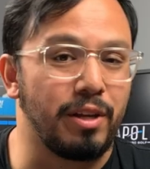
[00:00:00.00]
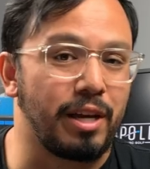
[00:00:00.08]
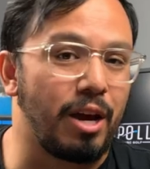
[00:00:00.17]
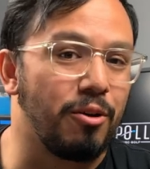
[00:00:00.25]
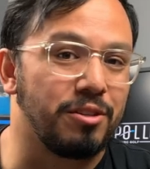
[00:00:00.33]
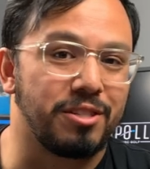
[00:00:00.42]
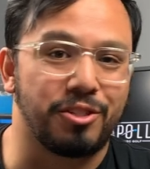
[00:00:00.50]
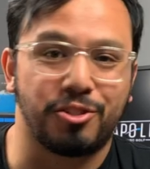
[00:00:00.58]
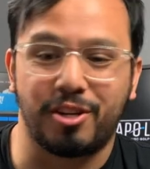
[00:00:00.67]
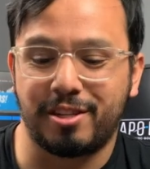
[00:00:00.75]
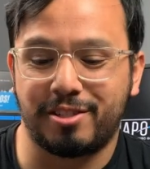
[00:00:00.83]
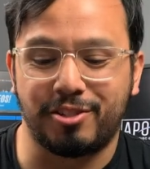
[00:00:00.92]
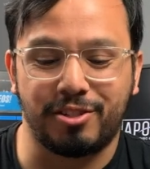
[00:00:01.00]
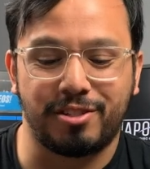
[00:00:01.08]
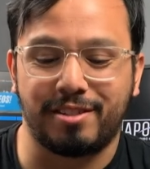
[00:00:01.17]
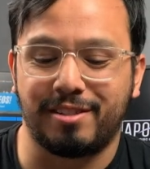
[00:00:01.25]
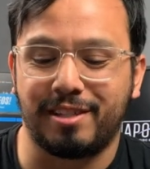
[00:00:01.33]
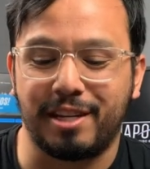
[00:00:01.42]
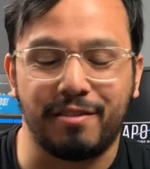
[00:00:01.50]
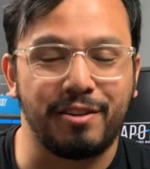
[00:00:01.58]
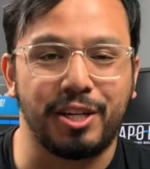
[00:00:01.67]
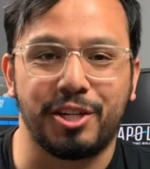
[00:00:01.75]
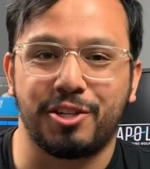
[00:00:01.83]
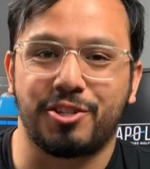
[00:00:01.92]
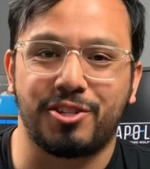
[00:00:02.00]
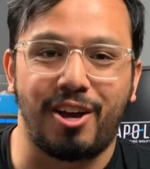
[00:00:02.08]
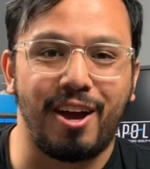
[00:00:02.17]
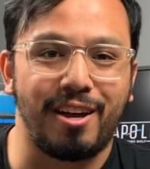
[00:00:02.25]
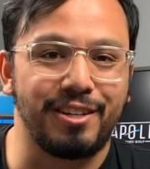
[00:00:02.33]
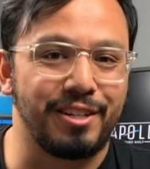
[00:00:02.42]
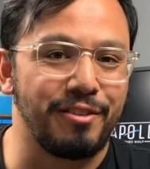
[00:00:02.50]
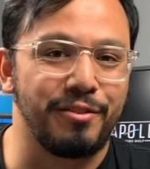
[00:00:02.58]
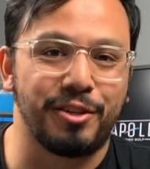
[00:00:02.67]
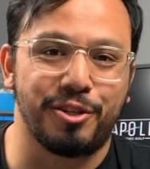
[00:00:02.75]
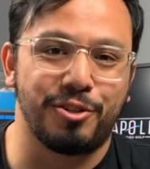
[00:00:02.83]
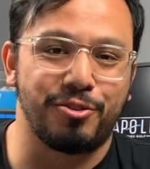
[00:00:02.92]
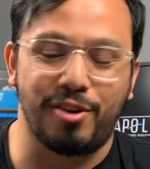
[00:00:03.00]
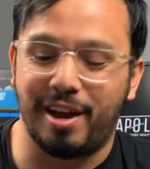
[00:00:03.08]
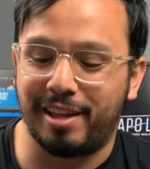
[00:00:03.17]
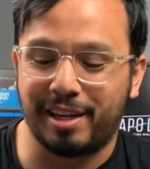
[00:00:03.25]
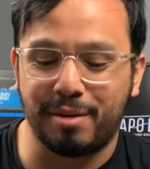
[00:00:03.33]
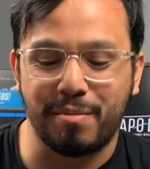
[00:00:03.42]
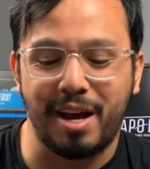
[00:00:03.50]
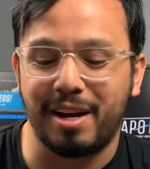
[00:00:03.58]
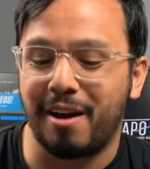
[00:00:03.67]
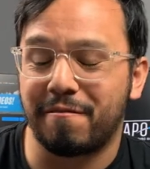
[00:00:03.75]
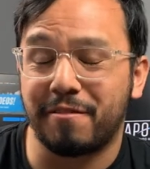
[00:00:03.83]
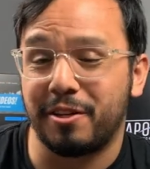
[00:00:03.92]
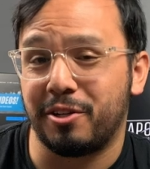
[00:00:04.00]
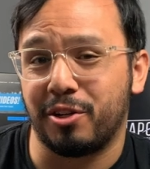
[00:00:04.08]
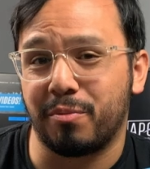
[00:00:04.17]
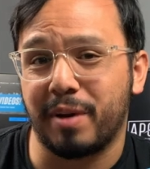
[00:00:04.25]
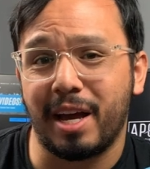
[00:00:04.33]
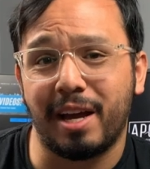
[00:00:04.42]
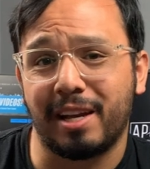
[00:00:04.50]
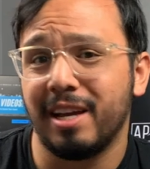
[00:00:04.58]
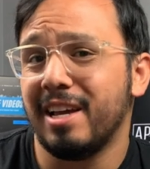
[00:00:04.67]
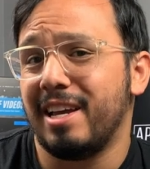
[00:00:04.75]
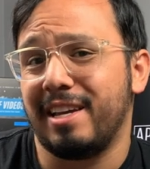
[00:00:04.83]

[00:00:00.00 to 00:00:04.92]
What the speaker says: Like, I always suggest just giving it a shot and giving it a try. Like, it might not fit in your bag.